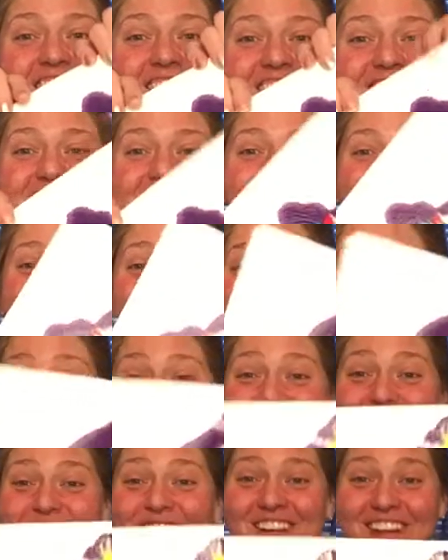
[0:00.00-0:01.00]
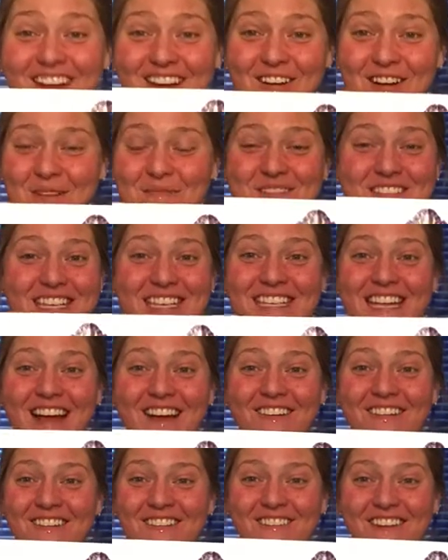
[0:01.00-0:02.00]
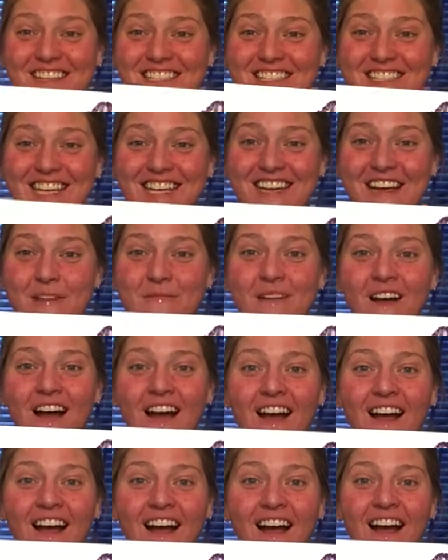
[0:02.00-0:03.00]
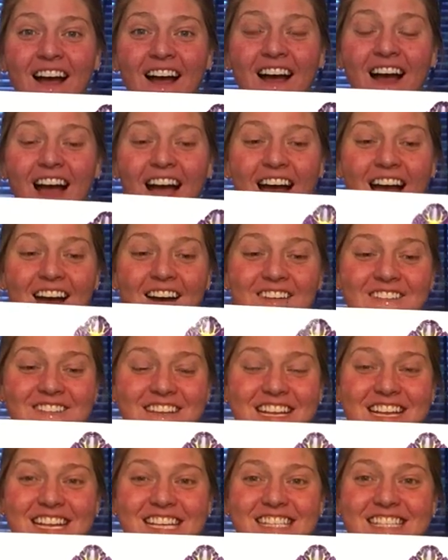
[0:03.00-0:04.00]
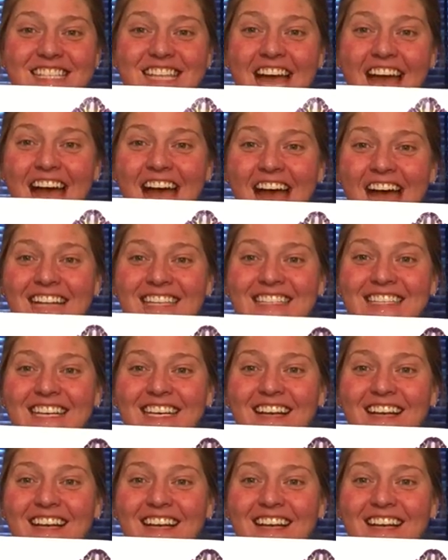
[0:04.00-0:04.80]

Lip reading: Look, it looks cool upside down or right side up. How neat is that?